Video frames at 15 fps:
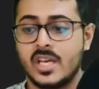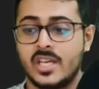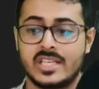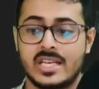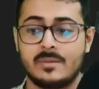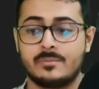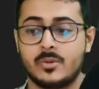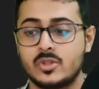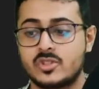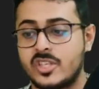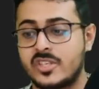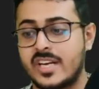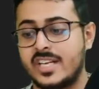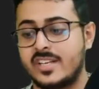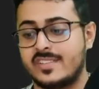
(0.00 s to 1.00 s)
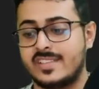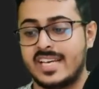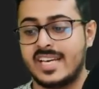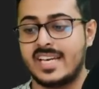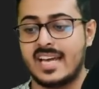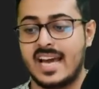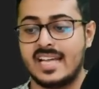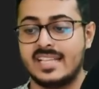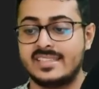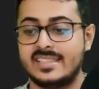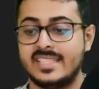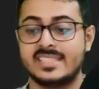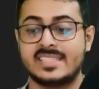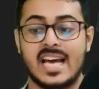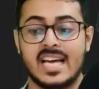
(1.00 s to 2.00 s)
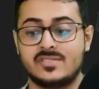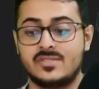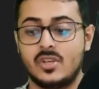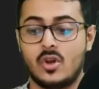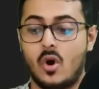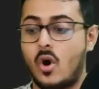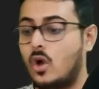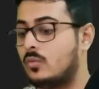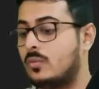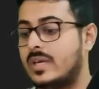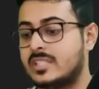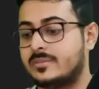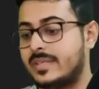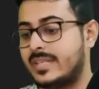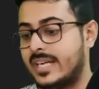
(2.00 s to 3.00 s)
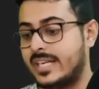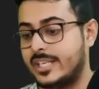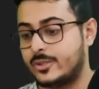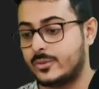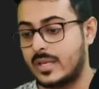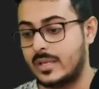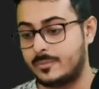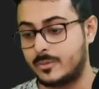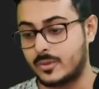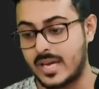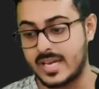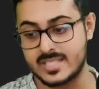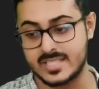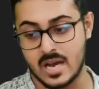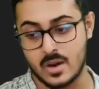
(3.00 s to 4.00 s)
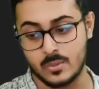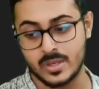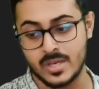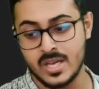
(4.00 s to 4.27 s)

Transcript: you can post it right over there, and these guys will always be ready to help you guys out.